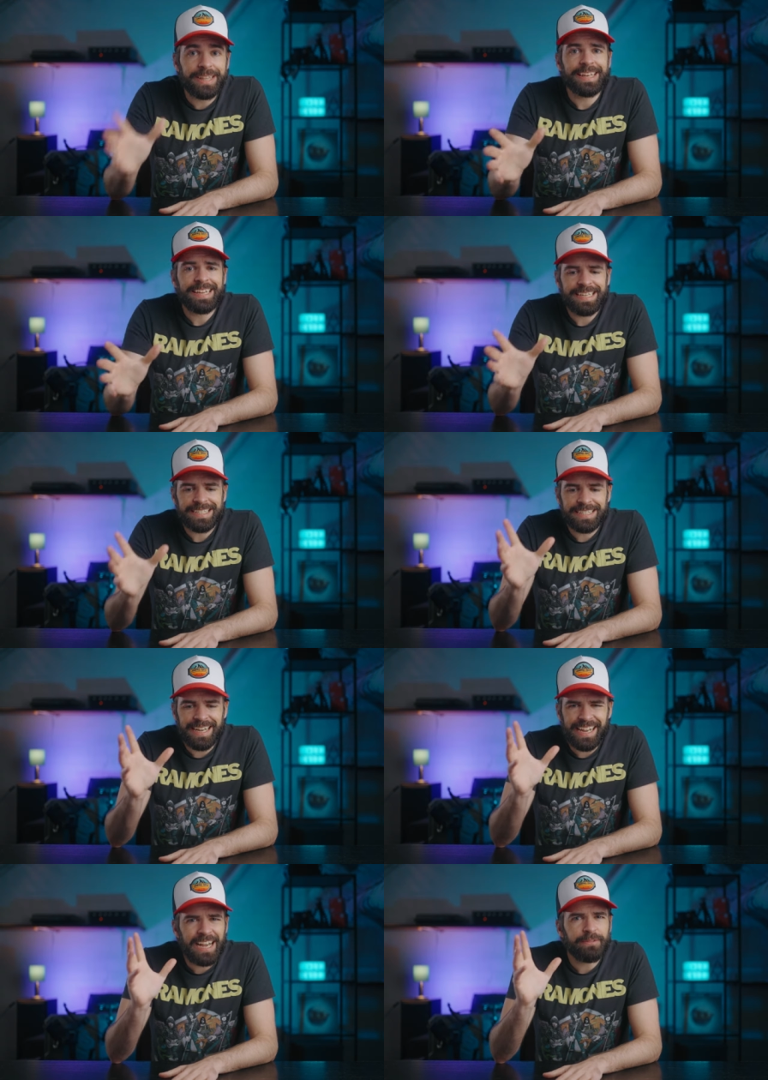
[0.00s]
thing is,
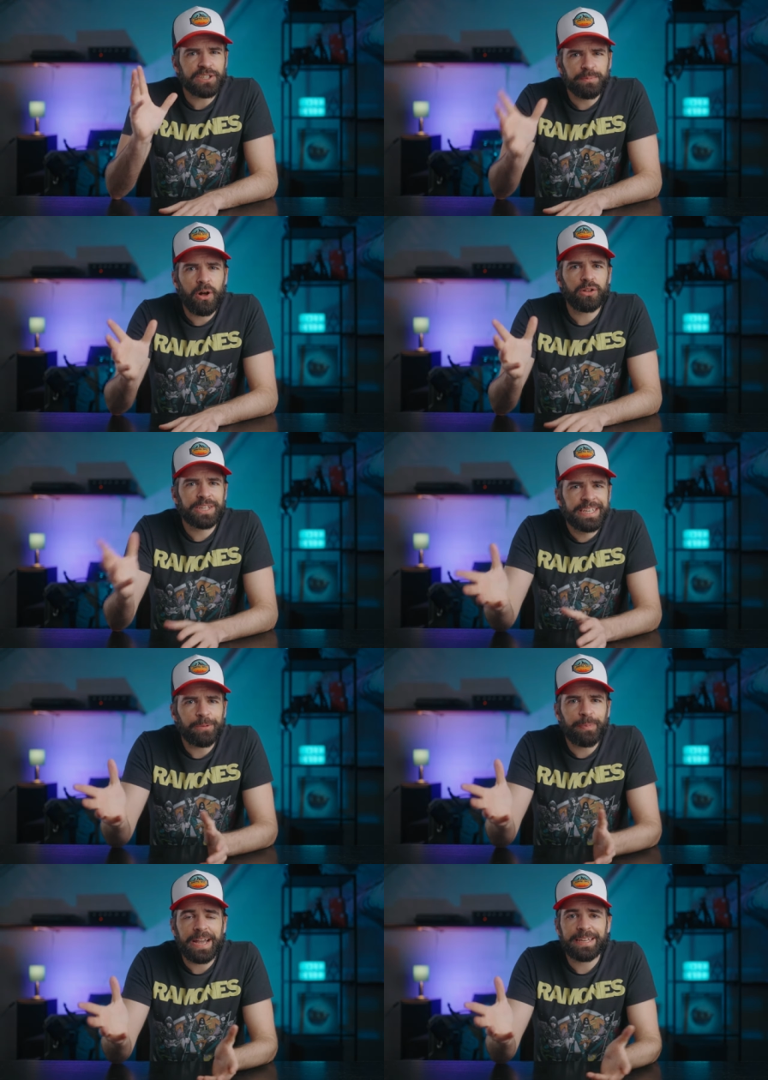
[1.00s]
I have a small
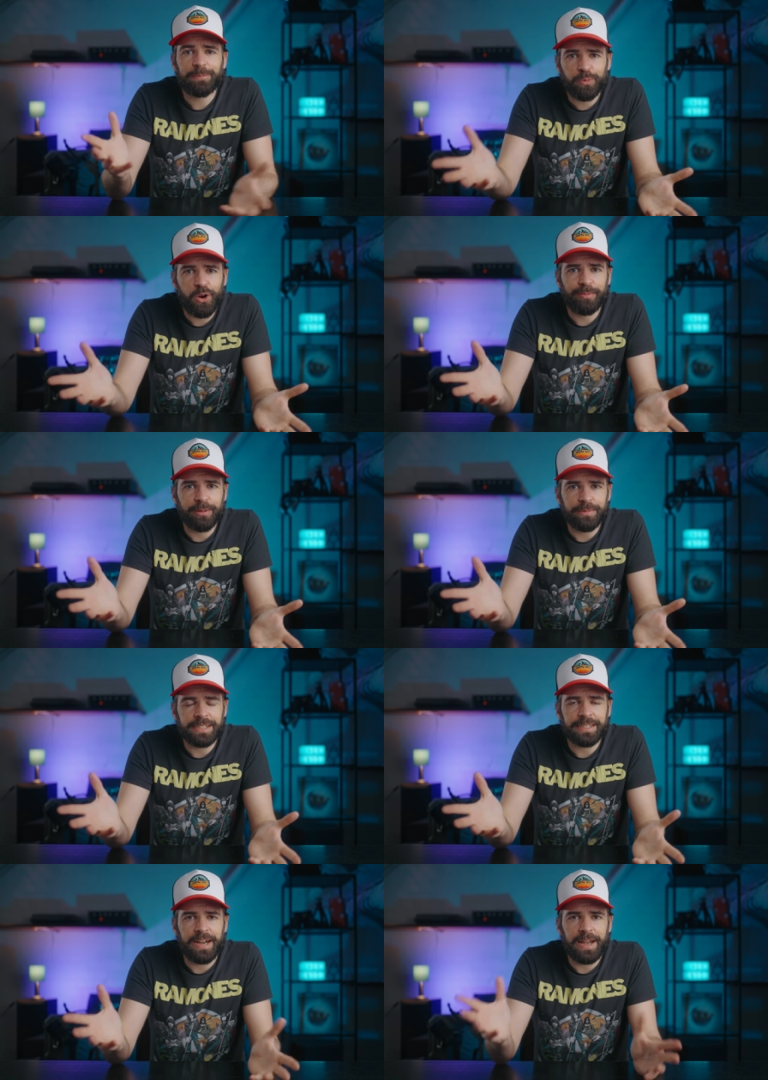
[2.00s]
gear packing problem
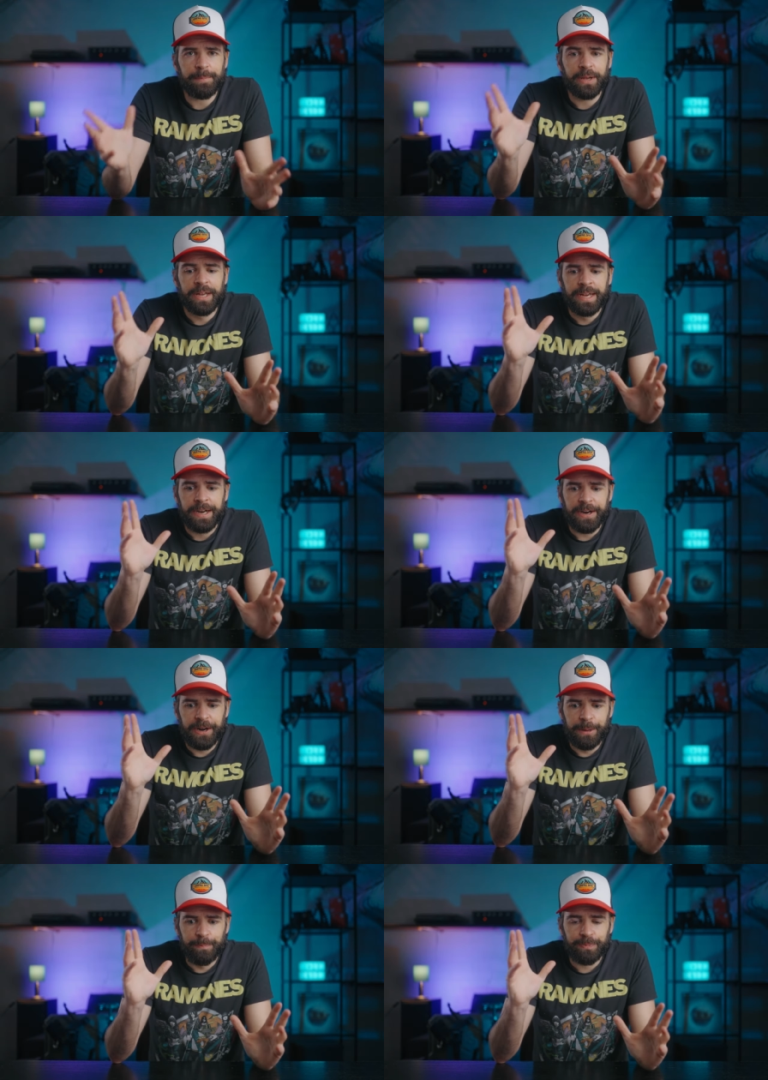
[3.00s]
this time.
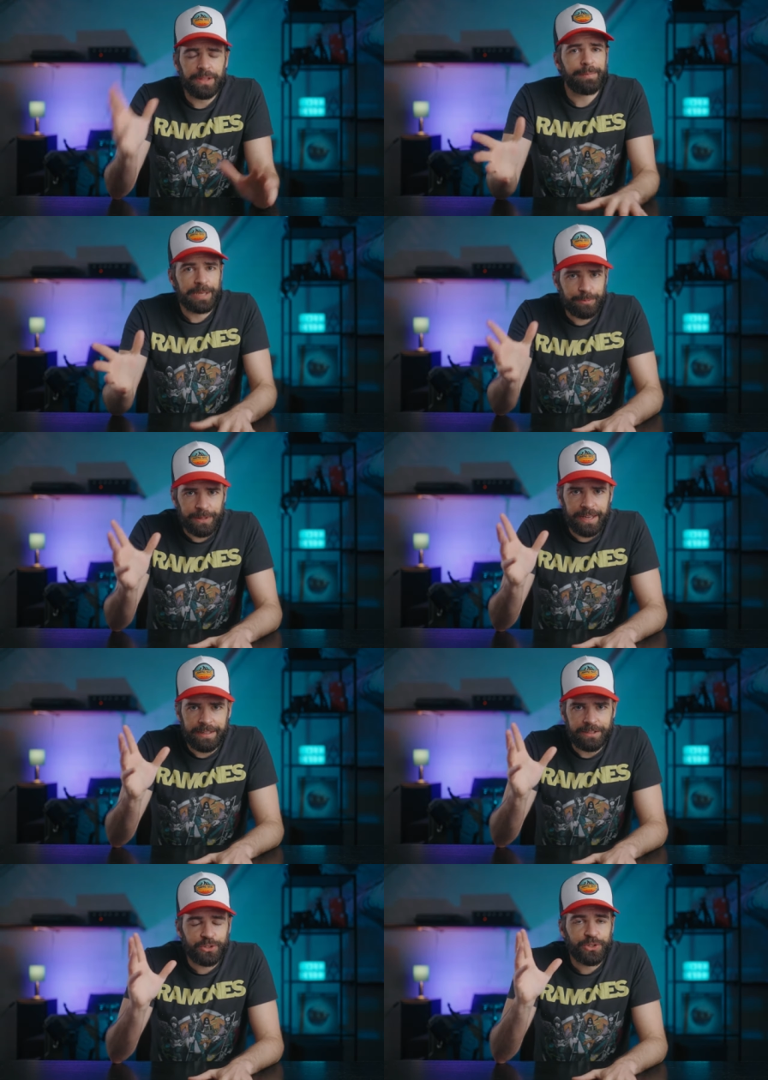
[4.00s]
Let me
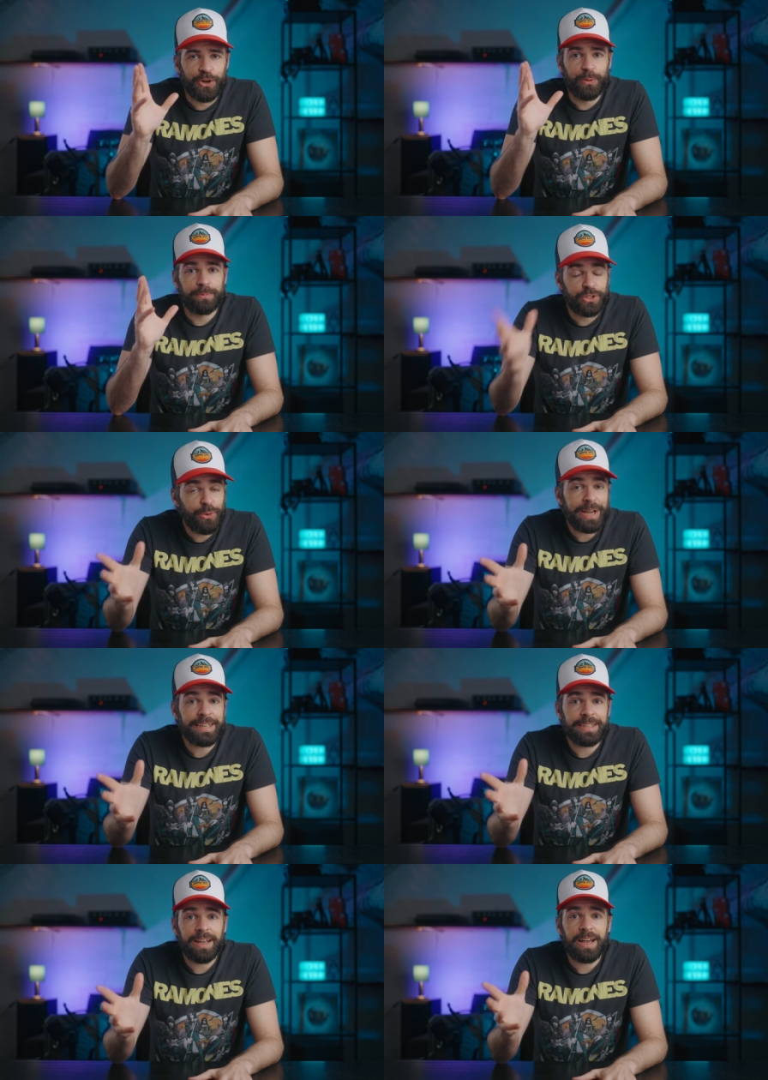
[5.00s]
explain. So,
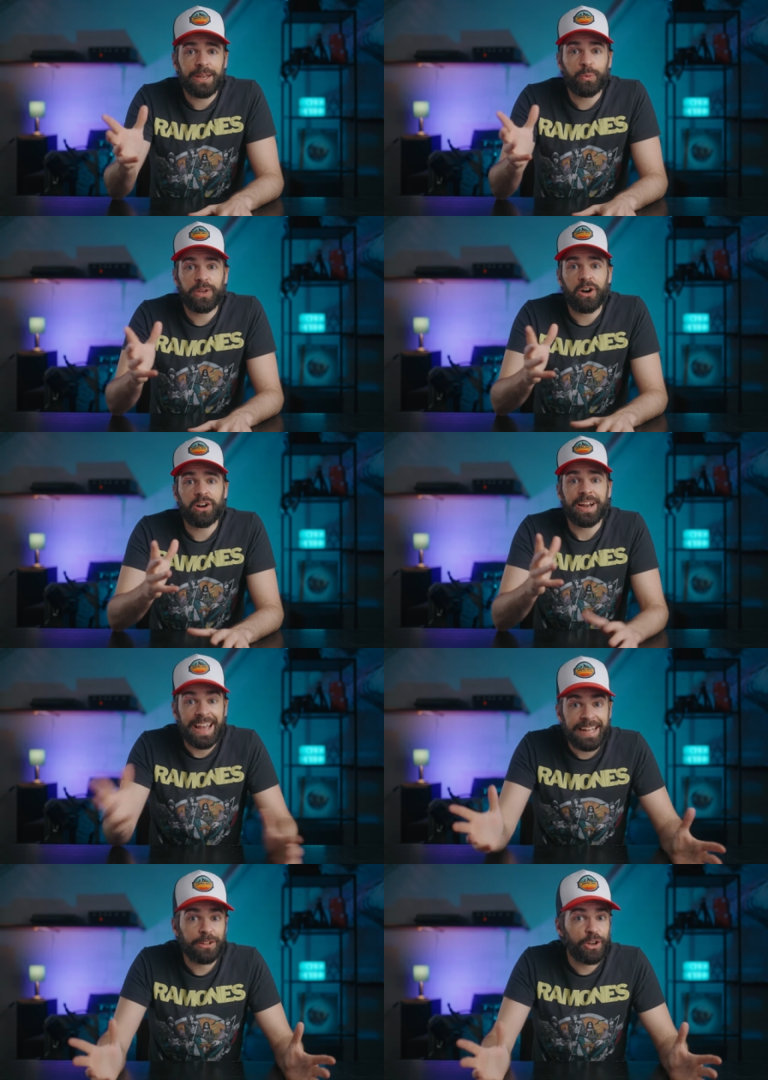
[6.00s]
Joanna and I, we are
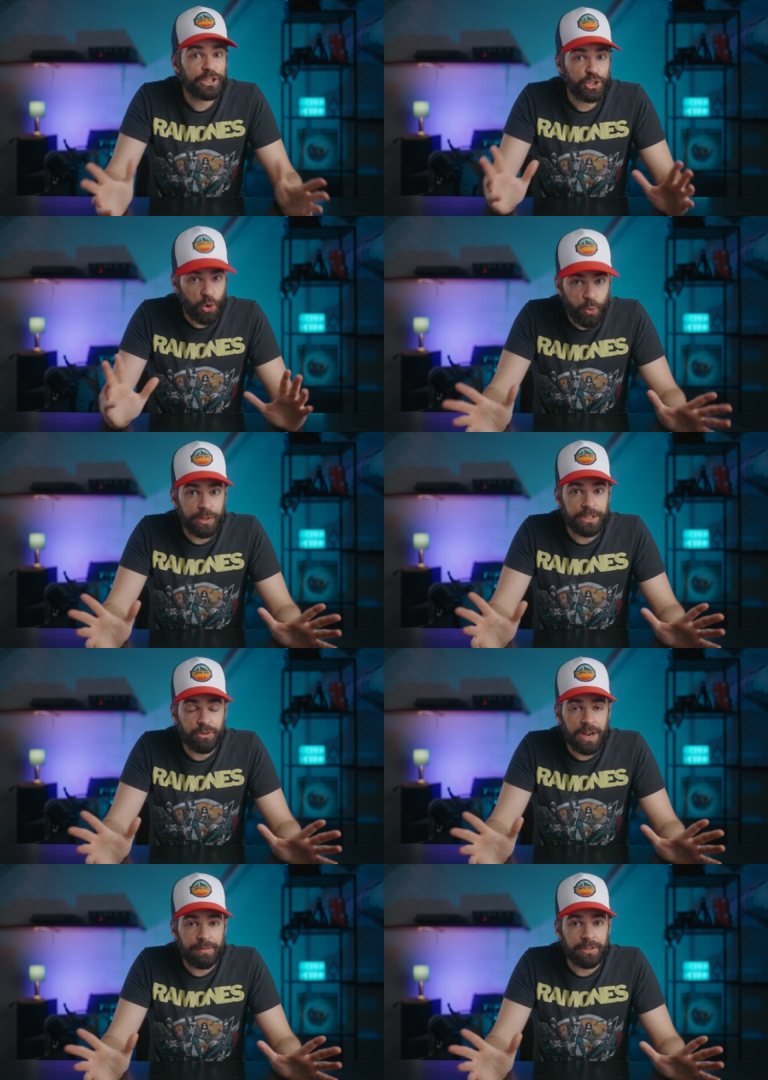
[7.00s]
hand luggage only
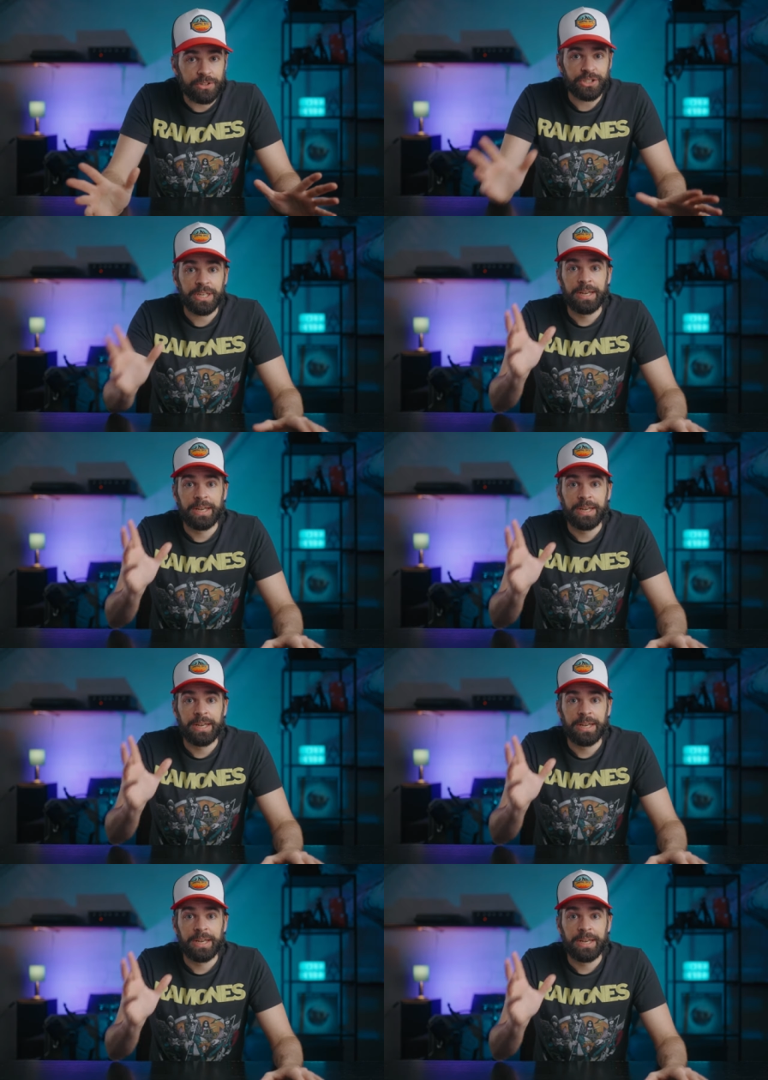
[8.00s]
travelers.